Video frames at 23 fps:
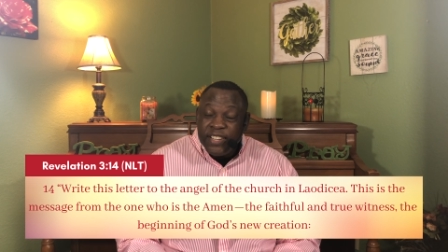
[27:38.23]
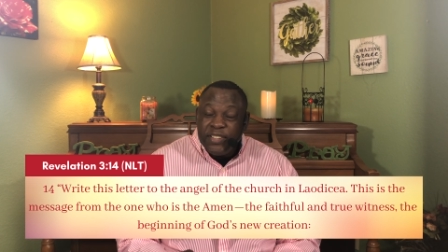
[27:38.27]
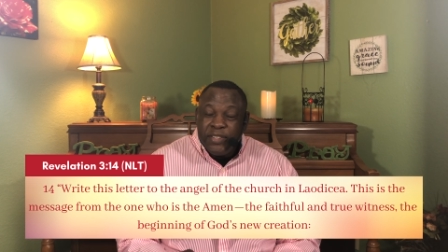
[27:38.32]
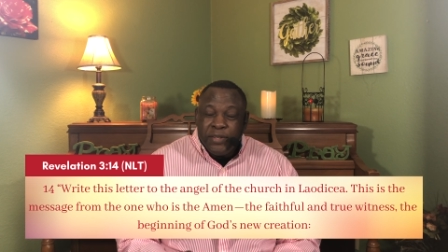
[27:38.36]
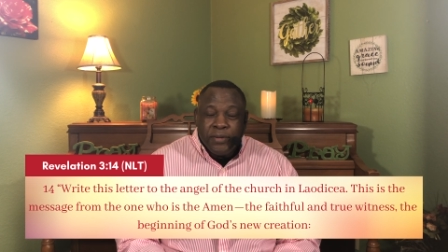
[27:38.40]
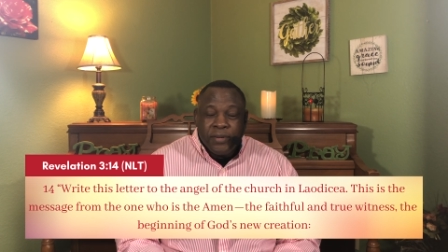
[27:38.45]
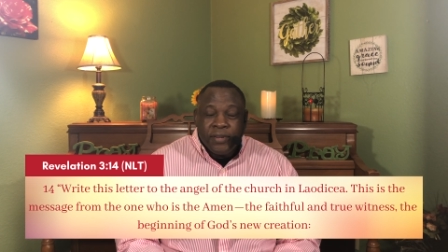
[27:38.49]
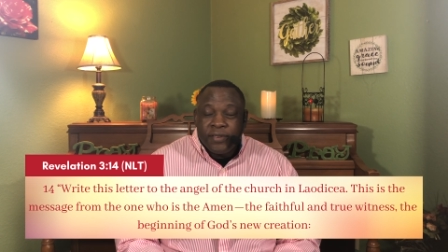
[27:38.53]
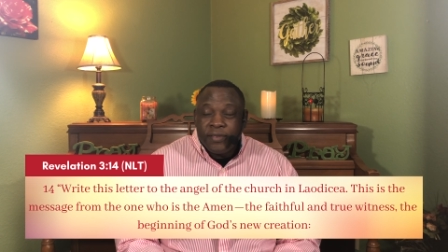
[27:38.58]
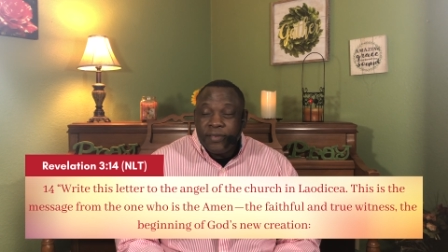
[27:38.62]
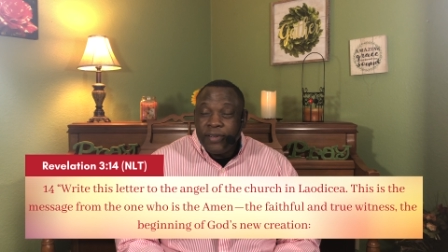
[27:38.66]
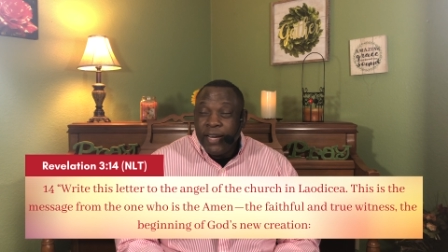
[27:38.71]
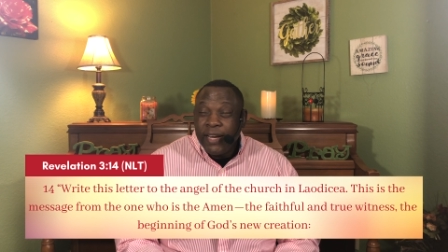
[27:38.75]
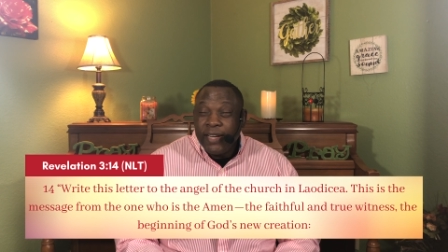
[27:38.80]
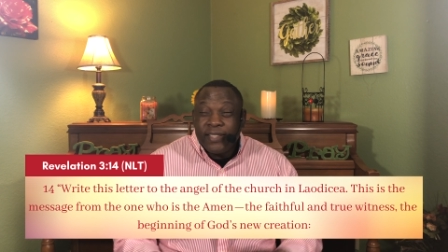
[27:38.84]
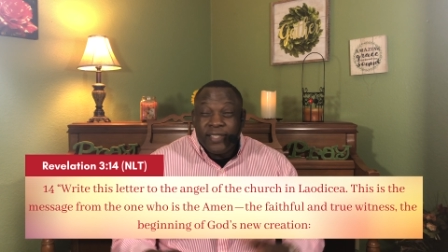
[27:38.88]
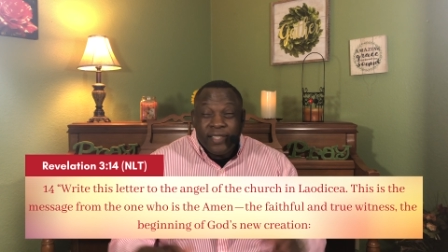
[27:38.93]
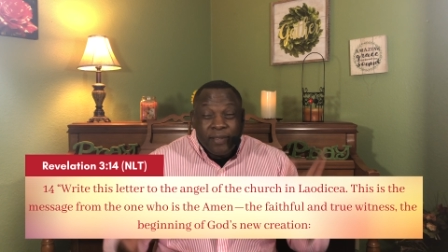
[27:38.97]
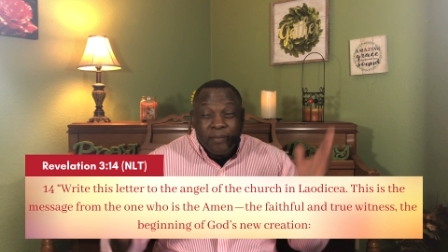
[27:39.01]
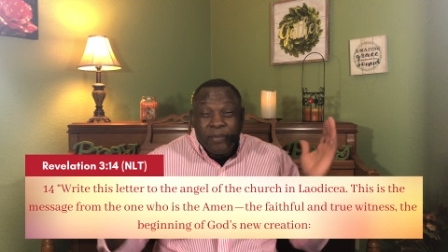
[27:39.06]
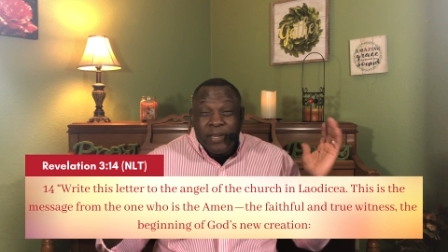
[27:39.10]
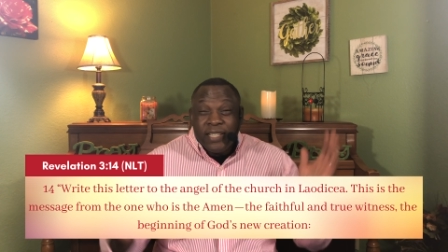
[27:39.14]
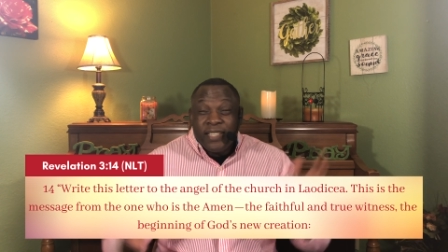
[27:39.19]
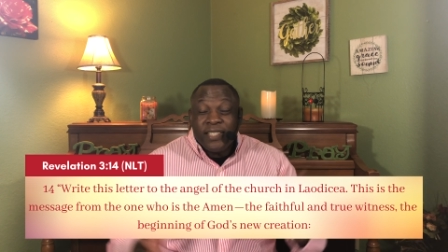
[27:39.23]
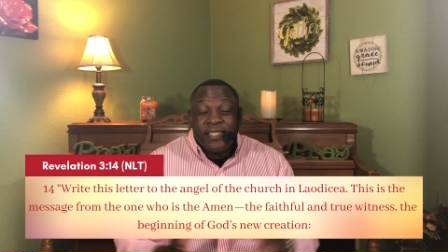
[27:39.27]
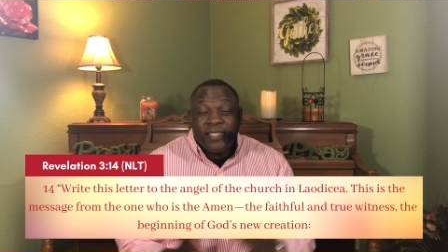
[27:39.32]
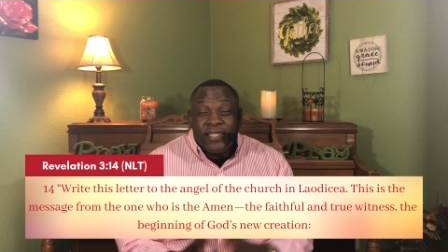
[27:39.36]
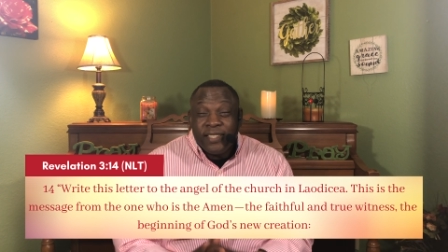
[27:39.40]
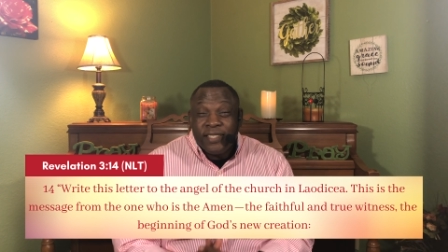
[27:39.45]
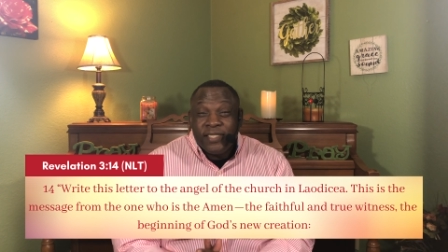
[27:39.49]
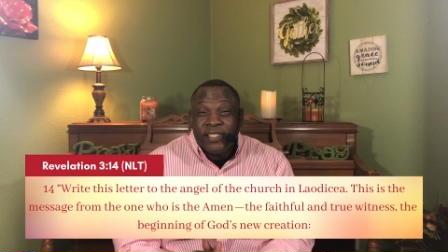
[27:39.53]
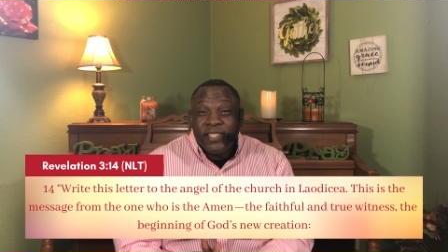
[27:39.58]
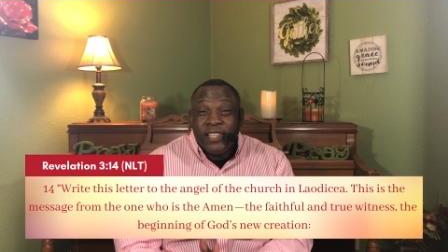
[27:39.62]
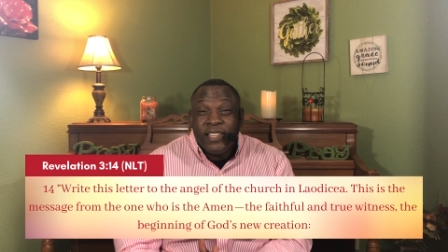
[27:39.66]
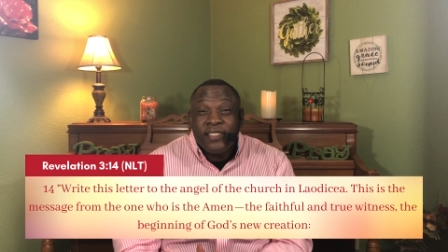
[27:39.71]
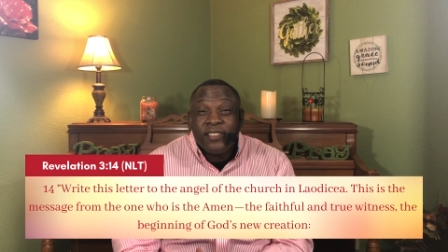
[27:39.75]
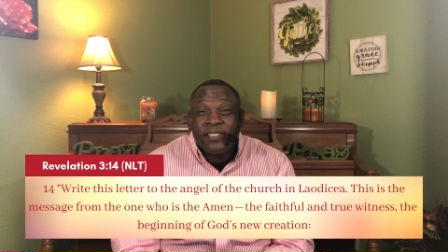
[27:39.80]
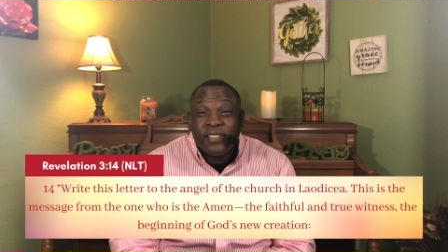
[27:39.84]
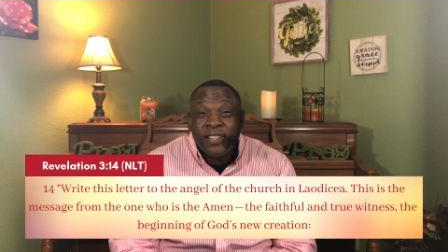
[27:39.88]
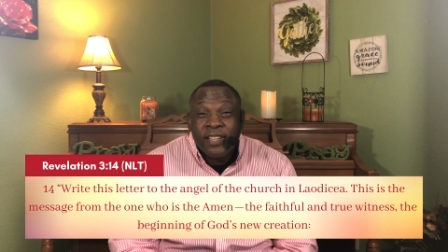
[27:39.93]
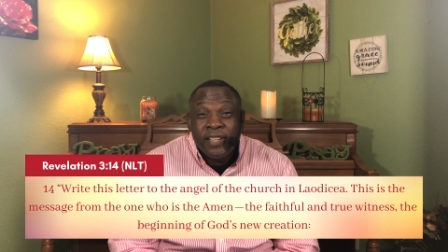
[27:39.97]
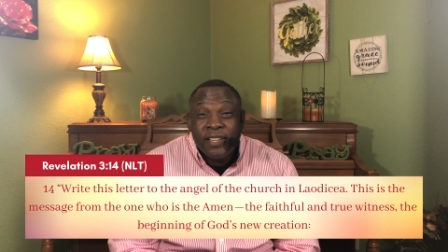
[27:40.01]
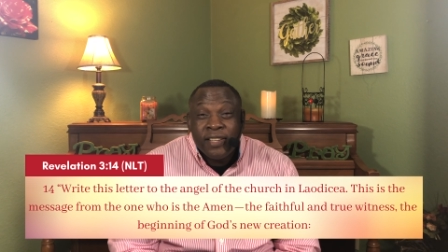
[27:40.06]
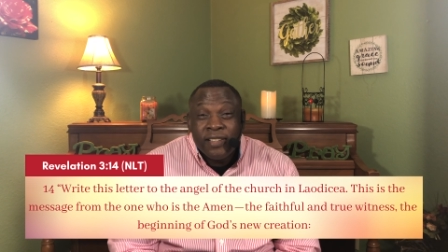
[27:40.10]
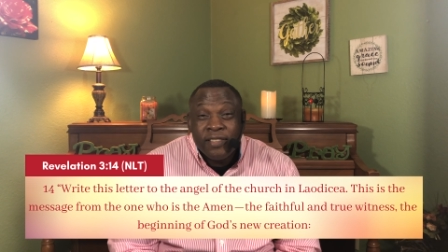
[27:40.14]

new creation. My goodness, Jesus,